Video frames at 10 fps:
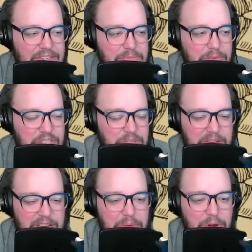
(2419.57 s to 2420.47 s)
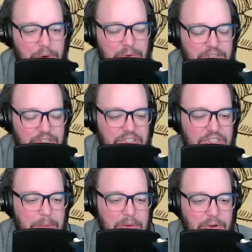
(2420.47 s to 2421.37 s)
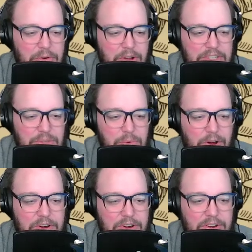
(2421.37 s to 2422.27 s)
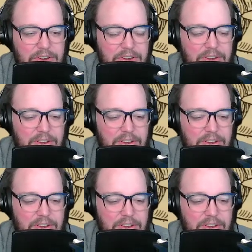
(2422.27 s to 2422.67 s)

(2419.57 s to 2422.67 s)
speedboat just zipping across the water.